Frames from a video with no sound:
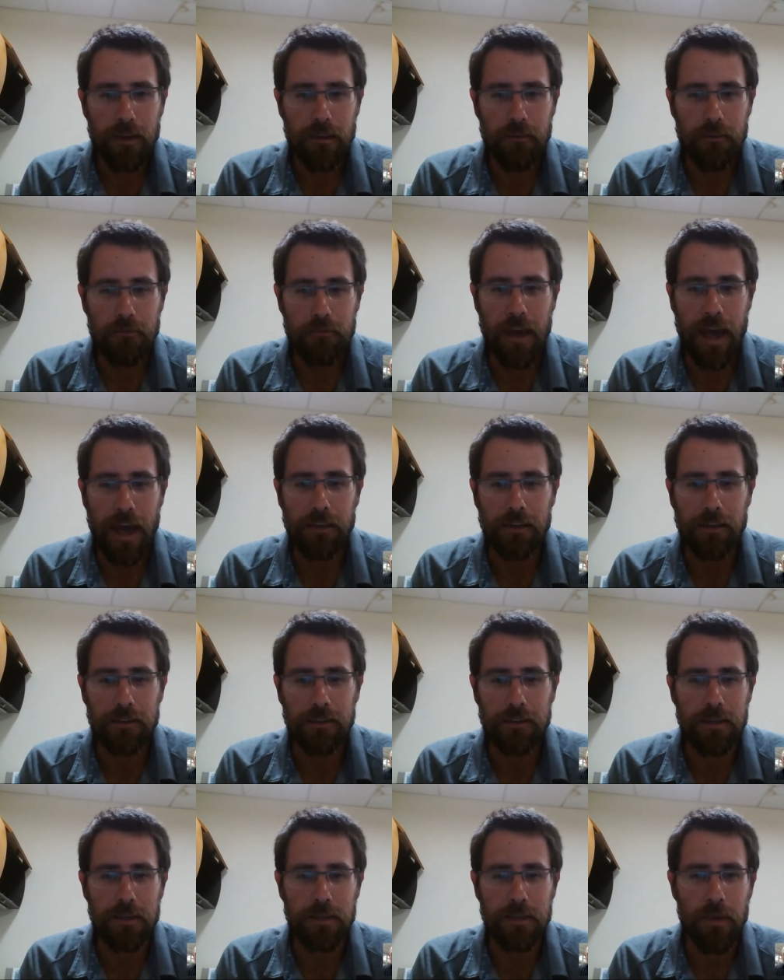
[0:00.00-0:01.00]

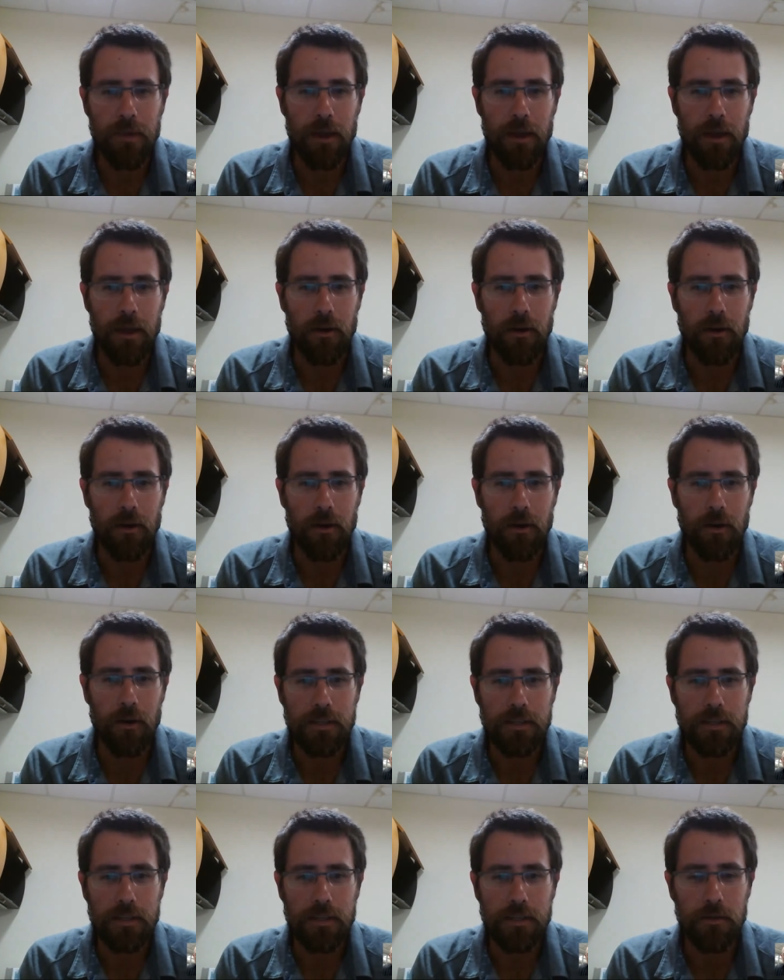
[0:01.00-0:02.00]
faculty member or a
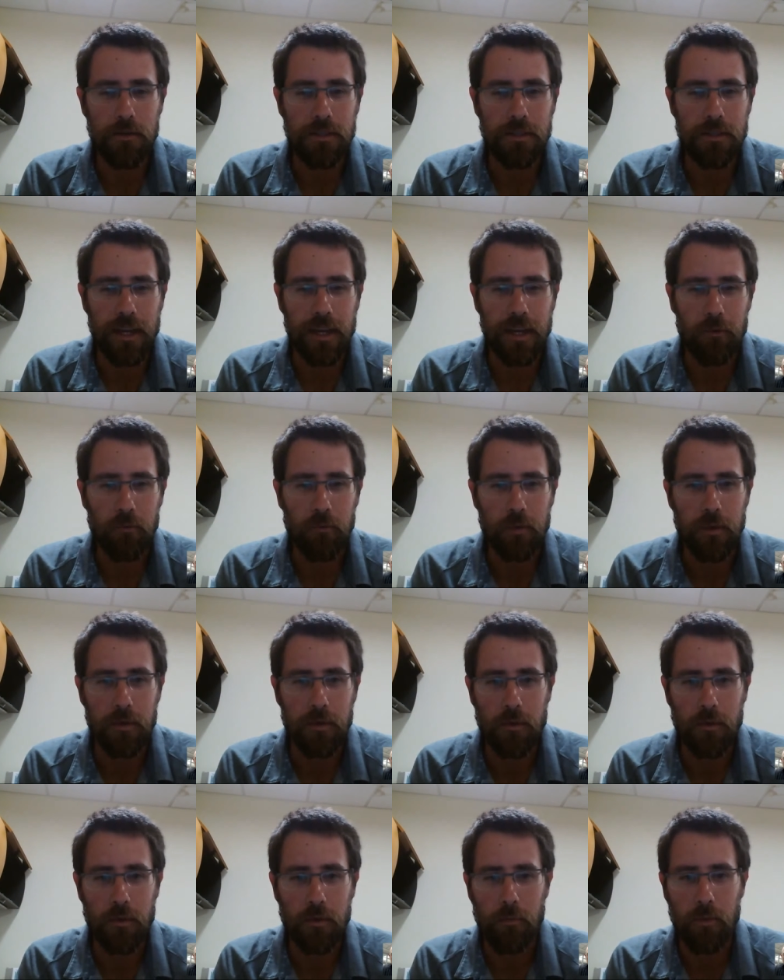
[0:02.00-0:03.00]
student to help me
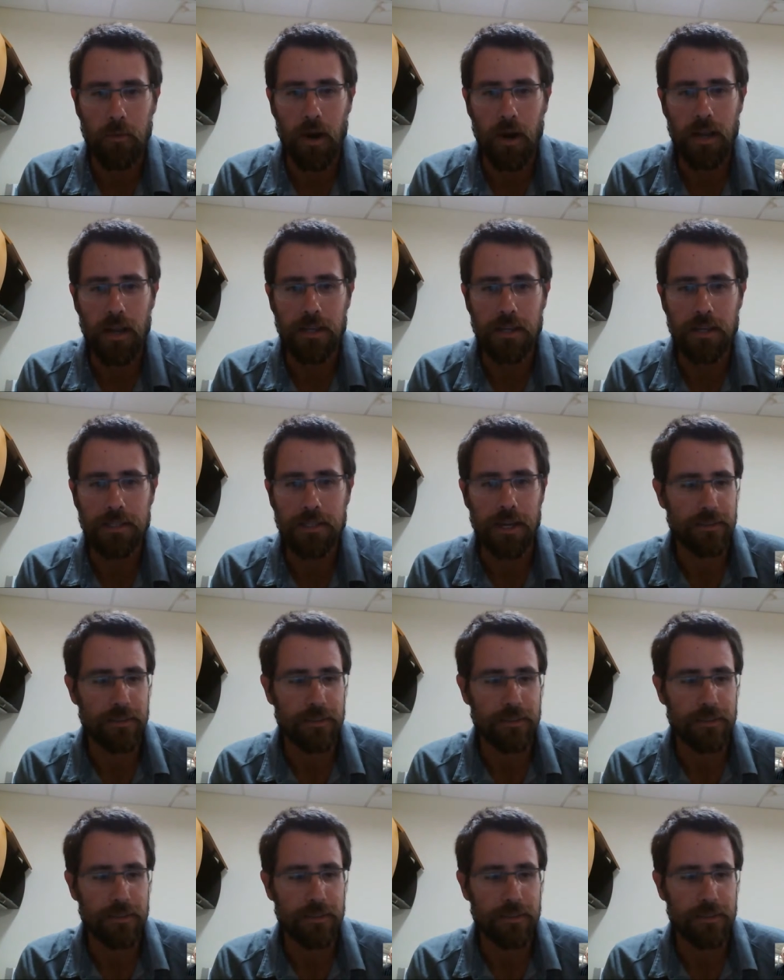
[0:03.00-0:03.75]
with the project?